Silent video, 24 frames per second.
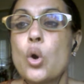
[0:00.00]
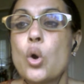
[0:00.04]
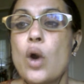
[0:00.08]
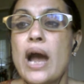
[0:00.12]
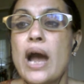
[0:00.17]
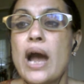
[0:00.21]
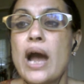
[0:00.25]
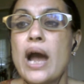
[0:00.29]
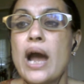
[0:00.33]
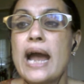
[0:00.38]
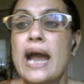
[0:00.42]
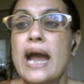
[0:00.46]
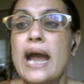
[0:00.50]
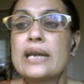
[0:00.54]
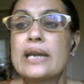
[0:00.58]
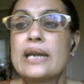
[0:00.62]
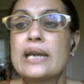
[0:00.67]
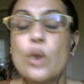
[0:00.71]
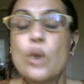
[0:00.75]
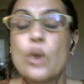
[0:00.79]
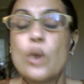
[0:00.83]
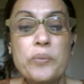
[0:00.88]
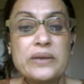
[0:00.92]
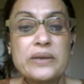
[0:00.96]
And
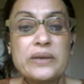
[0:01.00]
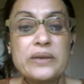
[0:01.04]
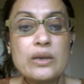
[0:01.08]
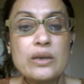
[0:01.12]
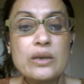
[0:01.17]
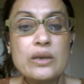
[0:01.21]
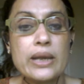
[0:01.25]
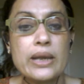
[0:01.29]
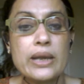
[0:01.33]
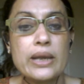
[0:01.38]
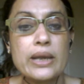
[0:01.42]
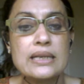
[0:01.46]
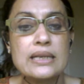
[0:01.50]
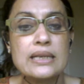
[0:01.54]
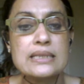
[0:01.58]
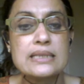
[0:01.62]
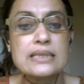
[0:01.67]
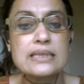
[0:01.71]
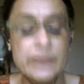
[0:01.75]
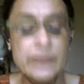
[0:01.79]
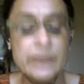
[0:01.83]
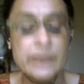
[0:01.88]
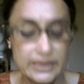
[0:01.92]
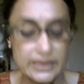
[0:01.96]
open awareness
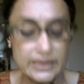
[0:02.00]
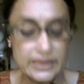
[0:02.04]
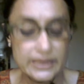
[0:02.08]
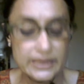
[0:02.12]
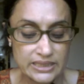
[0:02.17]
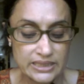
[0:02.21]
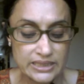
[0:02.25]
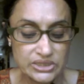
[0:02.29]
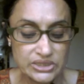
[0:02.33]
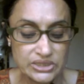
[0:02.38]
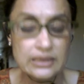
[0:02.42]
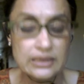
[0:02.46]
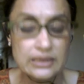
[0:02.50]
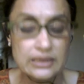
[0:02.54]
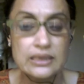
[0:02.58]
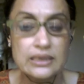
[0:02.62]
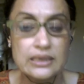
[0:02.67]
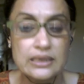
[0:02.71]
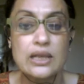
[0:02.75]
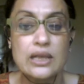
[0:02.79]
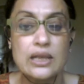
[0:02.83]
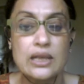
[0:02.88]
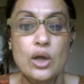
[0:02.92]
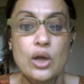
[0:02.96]
meditation
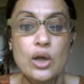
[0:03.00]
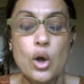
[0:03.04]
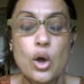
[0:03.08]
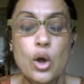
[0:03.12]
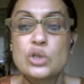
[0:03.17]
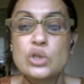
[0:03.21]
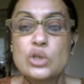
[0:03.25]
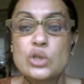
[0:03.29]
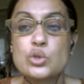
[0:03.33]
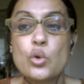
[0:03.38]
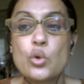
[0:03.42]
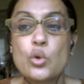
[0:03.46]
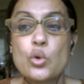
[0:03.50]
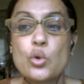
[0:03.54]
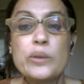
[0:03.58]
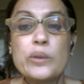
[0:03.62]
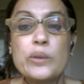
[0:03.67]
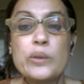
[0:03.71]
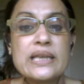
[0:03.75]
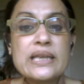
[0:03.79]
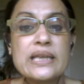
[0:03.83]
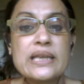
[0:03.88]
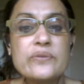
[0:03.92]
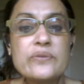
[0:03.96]
also will
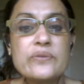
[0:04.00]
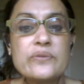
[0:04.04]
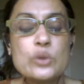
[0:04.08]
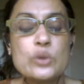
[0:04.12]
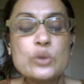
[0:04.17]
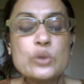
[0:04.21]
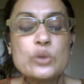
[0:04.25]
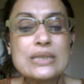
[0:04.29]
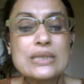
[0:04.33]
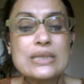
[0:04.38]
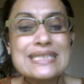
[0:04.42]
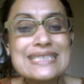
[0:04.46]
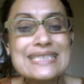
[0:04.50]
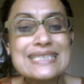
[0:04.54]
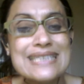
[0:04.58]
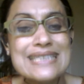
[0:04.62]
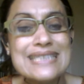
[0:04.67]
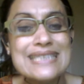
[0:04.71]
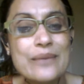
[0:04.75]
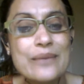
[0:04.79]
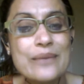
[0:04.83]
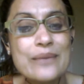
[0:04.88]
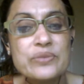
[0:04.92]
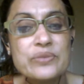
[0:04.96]
give you the
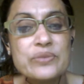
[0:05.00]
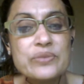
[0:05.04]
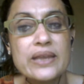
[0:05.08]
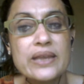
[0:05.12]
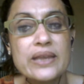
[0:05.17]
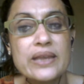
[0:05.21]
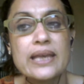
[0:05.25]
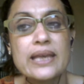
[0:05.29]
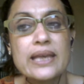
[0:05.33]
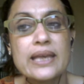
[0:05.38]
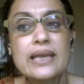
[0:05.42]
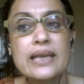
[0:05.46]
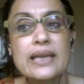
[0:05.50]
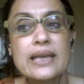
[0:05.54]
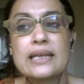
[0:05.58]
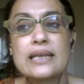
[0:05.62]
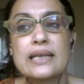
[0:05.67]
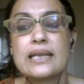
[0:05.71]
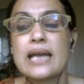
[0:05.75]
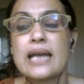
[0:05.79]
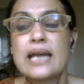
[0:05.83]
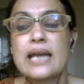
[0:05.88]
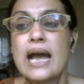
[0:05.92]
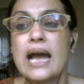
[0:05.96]
same thing.
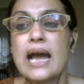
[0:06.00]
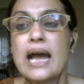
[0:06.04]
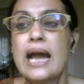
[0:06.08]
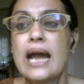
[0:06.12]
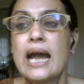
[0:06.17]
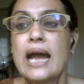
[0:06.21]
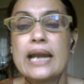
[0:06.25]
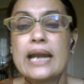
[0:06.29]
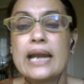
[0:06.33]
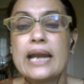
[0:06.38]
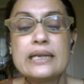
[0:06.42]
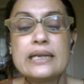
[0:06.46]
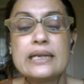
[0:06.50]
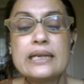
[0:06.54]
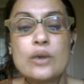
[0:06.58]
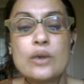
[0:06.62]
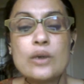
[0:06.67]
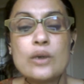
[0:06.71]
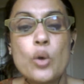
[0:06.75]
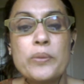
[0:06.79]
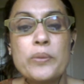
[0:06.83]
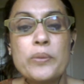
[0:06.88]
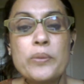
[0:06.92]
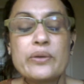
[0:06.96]
And
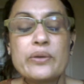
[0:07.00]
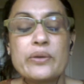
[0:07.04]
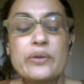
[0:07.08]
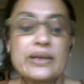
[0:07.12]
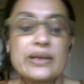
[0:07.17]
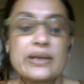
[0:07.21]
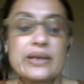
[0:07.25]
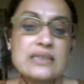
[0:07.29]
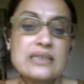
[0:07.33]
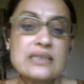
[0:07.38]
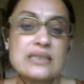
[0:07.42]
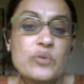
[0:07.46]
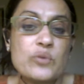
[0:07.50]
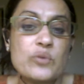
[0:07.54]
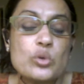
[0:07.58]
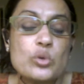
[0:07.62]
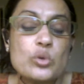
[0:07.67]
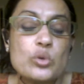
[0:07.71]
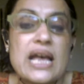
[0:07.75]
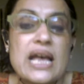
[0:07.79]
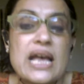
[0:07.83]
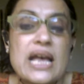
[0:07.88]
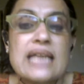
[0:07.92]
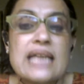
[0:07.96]
open awareness, of course,
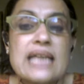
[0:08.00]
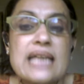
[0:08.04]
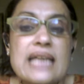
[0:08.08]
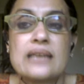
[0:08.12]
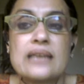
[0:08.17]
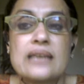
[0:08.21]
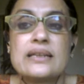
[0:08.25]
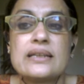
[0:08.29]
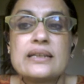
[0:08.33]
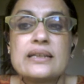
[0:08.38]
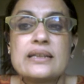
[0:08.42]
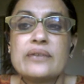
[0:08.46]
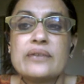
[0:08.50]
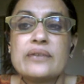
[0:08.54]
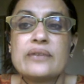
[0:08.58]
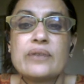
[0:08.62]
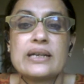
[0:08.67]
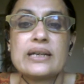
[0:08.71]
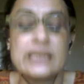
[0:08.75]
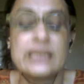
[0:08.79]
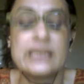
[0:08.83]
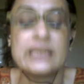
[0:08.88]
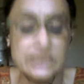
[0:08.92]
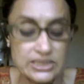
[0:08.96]
has other
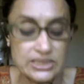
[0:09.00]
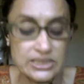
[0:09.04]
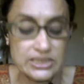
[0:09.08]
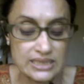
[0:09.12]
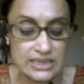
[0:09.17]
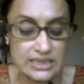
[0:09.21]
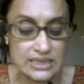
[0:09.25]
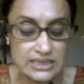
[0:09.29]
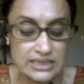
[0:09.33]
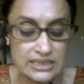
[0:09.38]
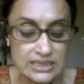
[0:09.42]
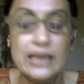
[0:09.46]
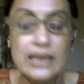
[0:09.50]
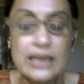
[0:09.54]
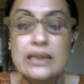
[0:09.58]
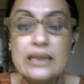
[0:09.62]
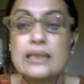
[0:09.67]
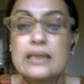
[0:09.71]
advantages as well.